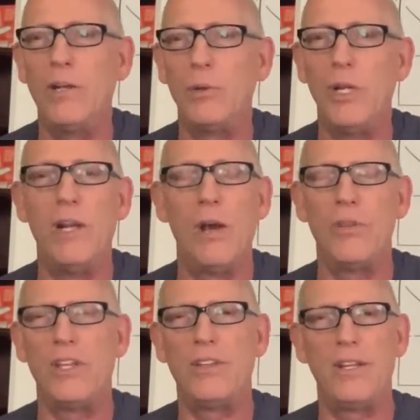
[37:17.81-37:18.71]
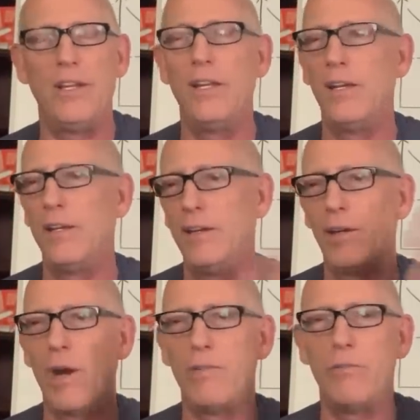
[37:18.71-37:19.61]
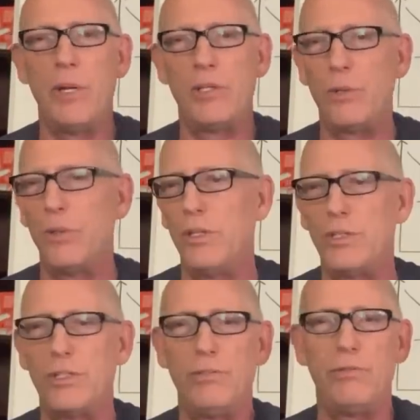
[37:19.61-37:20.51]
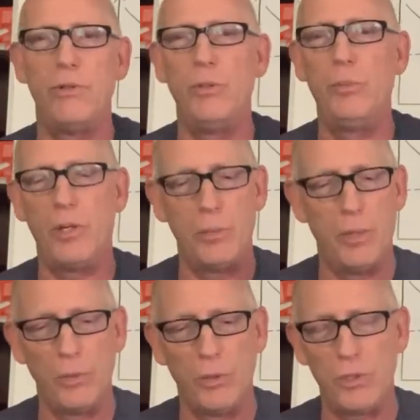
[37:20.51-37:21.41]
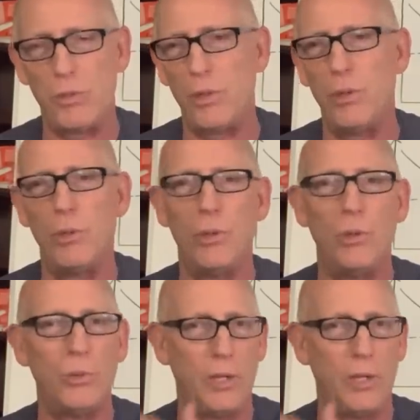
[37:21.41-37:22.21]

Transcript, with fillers: We know that the government told us the food pyramid was true.